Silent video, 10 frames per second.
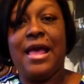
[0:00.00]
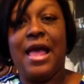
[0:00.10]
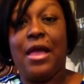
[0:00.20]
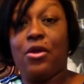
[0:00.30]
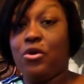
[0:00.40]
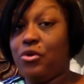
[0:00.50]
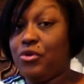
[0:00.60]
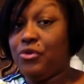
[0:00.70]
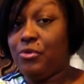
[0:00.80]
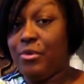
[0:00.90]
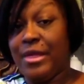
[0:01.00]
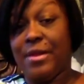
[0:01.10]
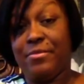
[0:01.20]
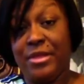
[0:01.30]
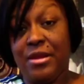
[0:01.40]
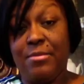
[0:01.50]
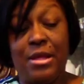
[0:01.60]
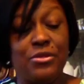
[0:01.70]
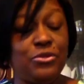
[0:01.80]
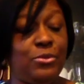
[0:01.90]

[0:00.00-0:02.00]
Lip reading: I could do or that I'm thinking about